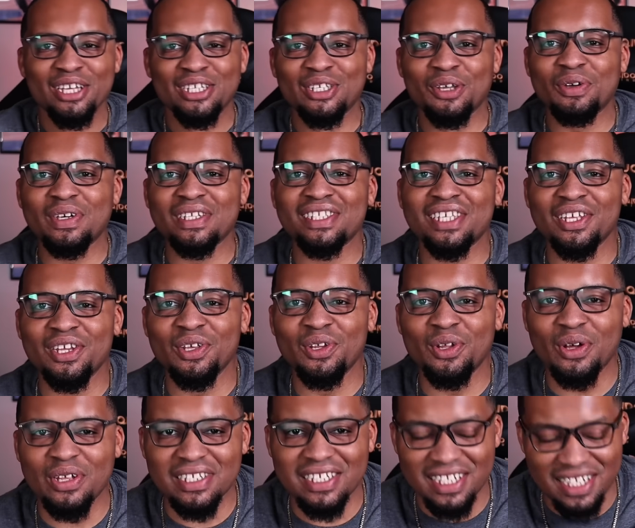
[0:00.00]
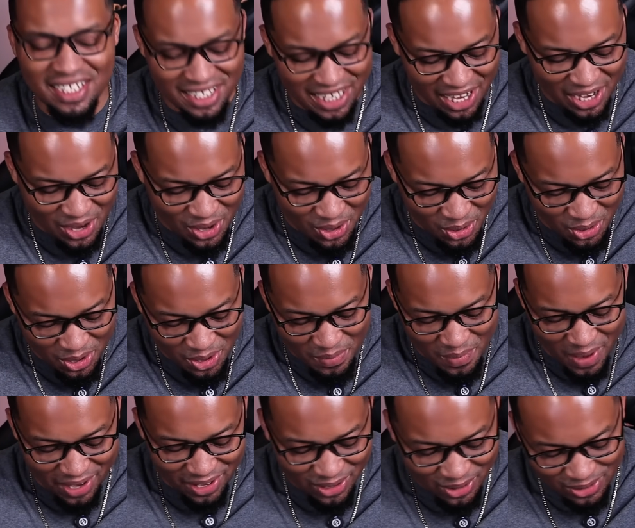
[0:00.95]
So continuing on to the second quarter,
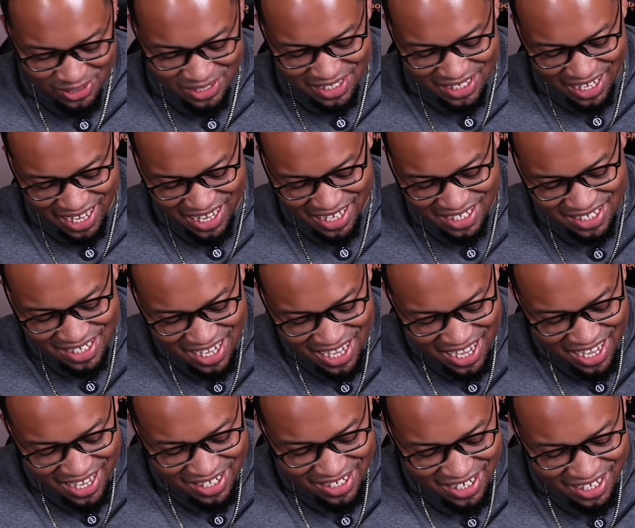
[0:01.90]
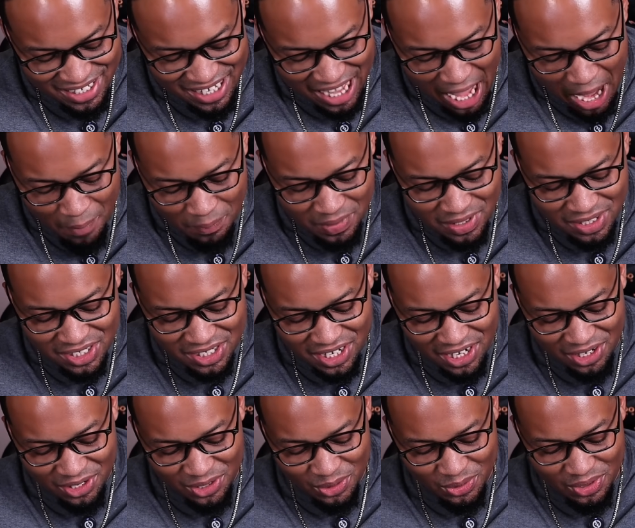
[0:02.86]
my note says, does Alperen
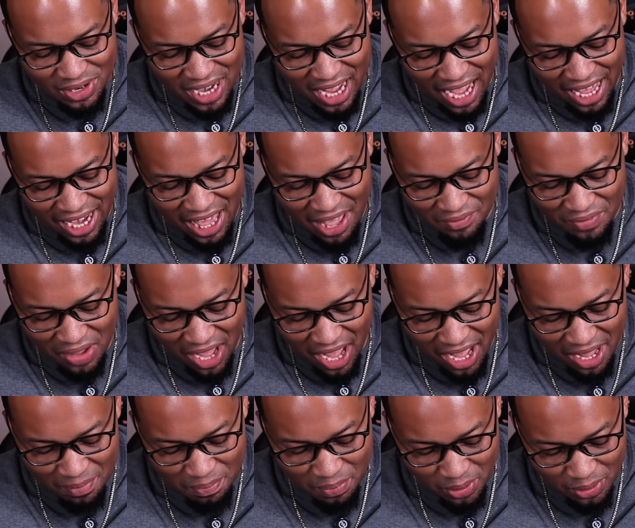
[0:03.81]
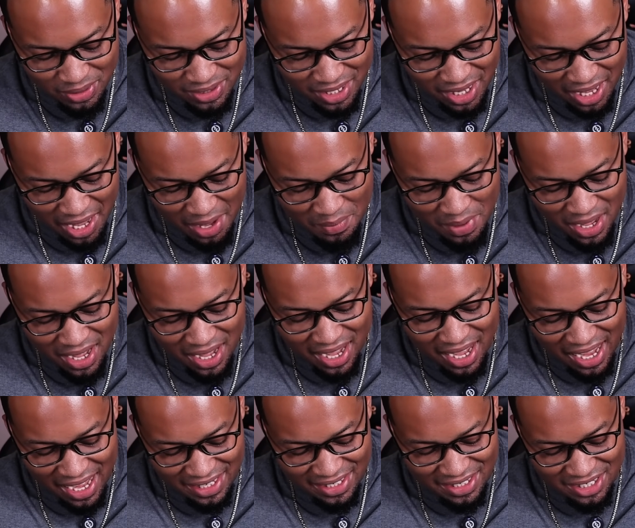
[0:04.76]
Sengun not have a high post game?
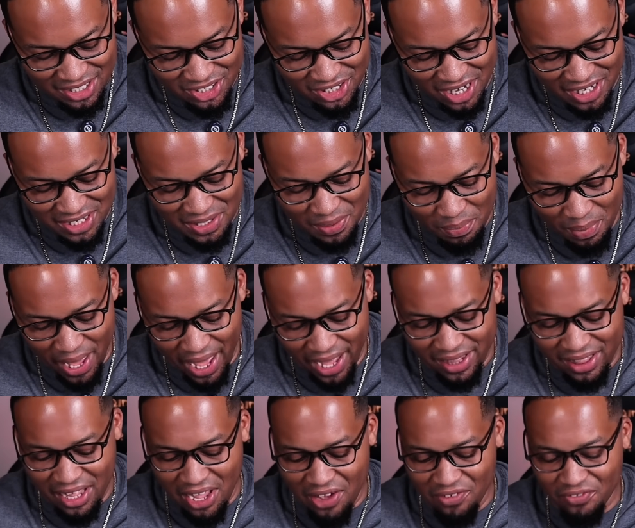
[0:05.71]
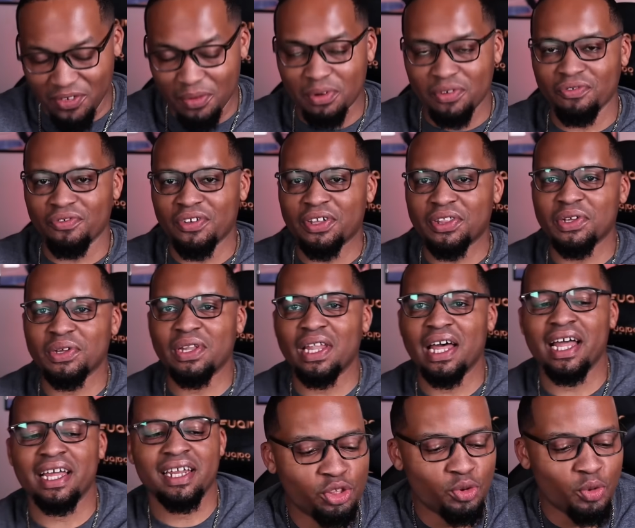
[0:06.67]
Constantly tries to back down from the free throw
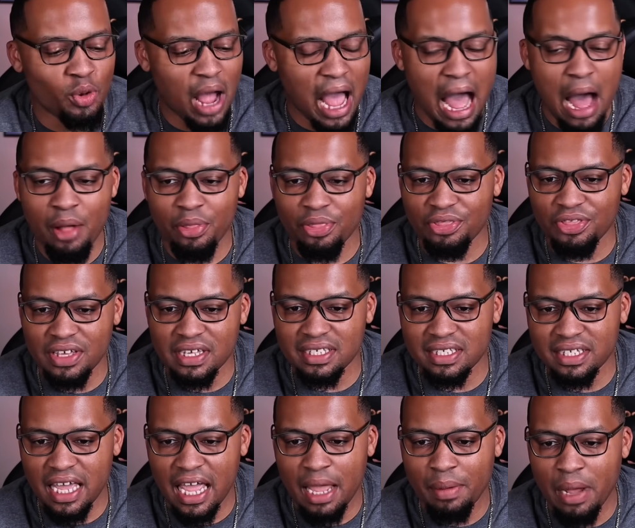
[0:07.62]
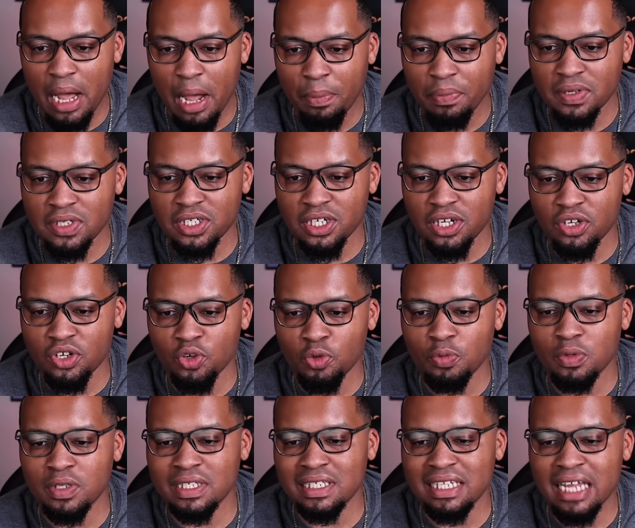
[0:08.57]
line. Throughout this game, Alperen
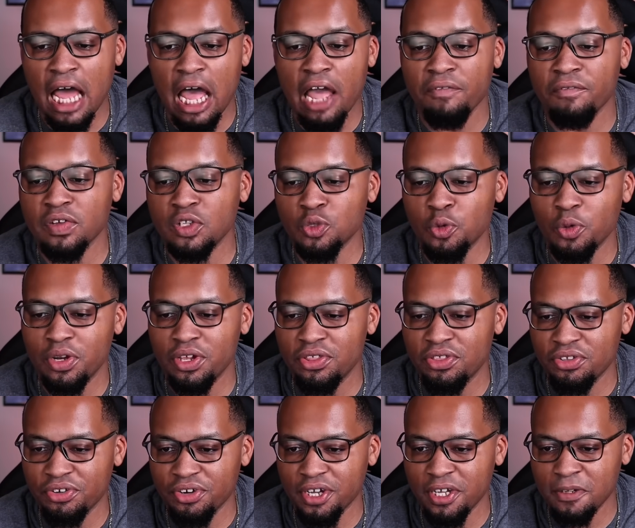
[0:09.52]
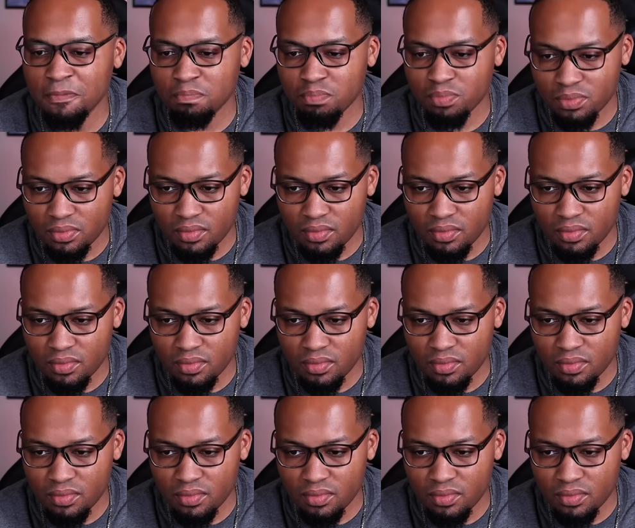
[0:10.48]
Sengun was 9 for 23.